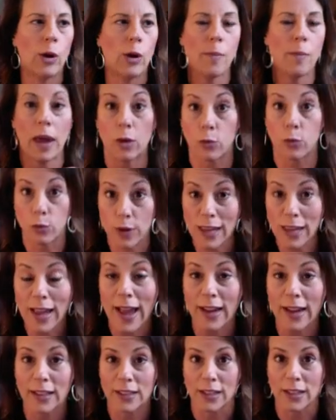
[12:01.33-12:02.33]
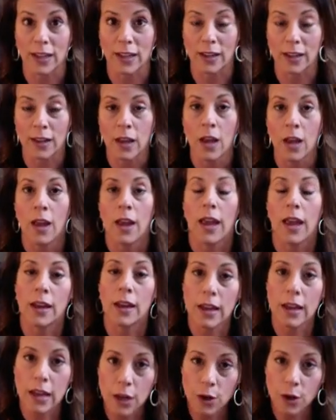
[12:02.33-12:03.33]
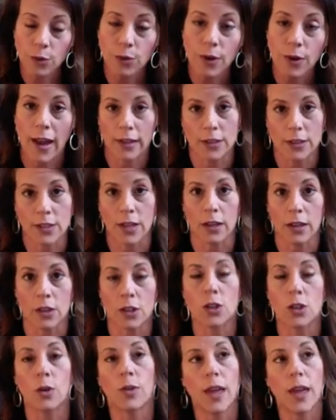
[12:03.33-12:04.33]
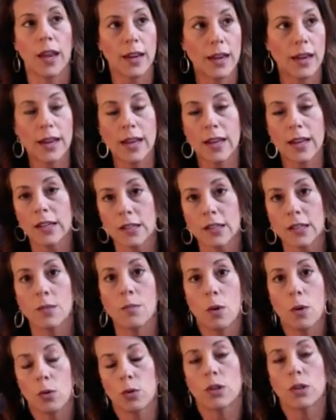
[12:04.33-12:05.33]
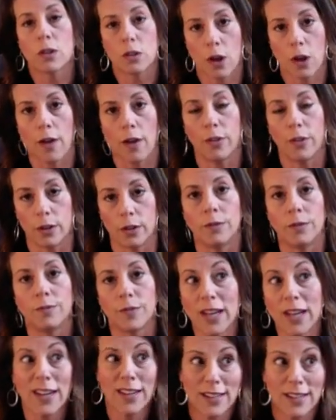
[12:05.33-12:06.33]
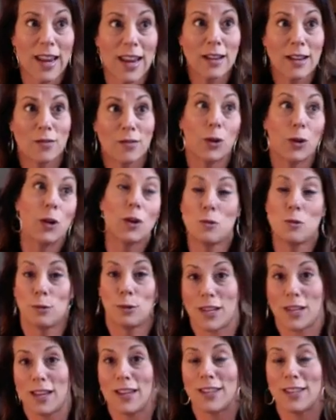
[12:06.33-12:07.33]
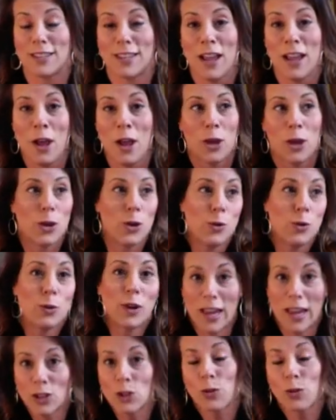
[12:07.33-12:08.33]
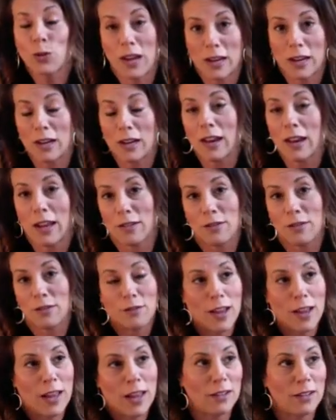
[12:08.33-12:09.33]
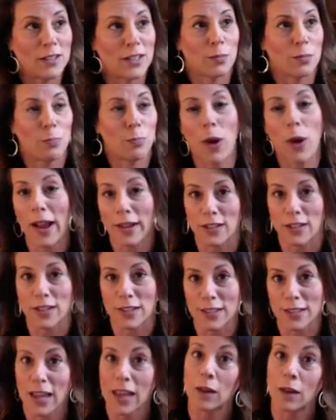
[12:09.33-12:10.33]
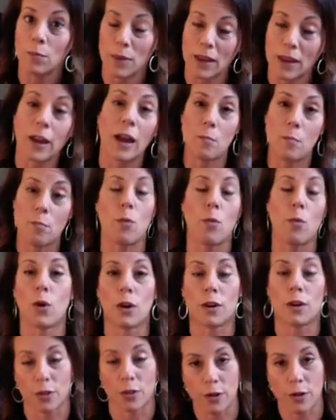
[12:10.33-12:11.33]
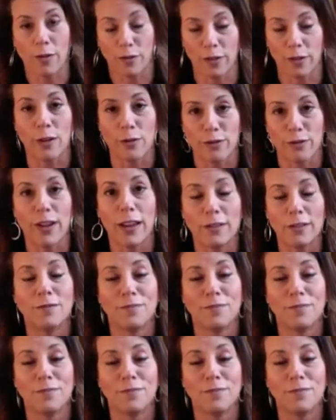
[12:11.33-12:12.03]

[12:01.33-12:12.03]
am I reacting and interacting so that it is the most thoughtful? And the good news is you can train and practice and become more thoughtfully fit.